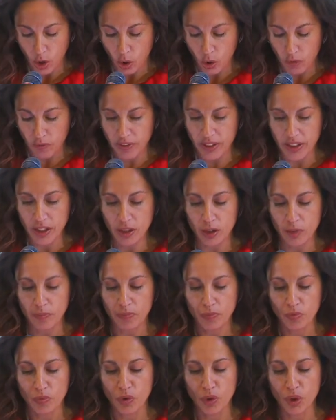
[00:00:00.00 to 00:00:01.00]
of
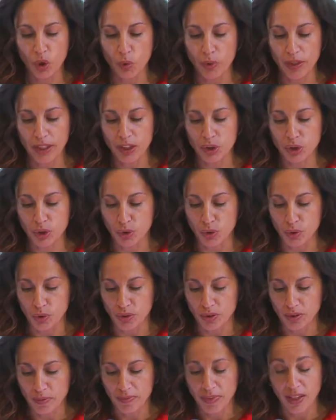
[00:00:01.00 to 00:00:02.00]
little-known
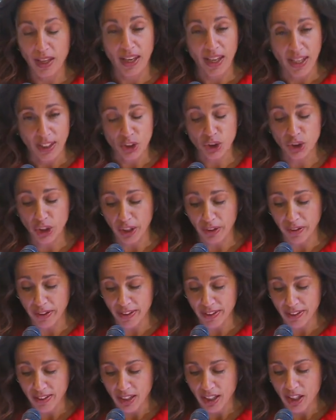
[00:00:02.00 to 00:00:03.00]
issues.
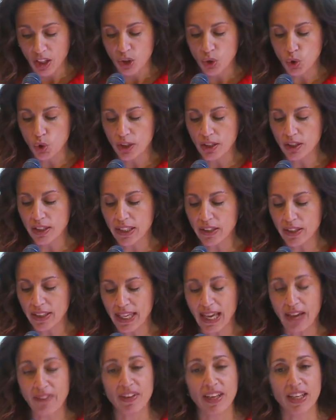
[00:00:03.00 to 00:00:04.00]
Sharon, you clearly
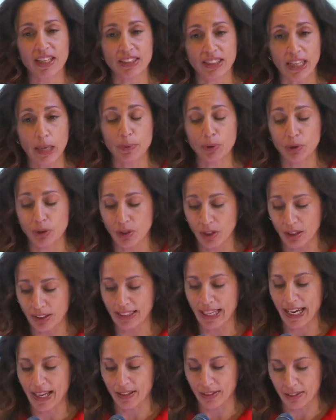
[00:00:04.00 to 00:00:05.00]
have an exceptional
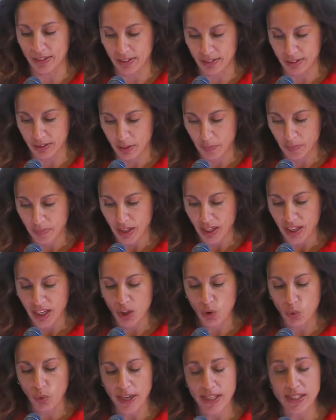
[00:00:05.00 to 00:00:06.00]
talent
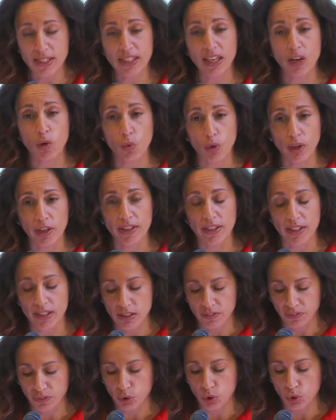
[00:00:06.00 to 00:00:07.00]
in raising
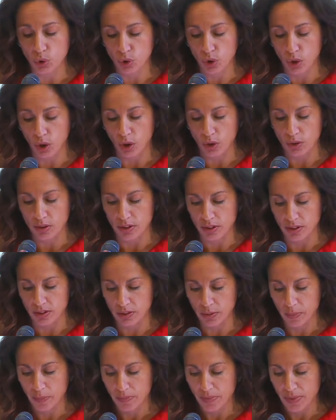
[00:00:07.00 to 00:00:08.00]
awareness for good causes.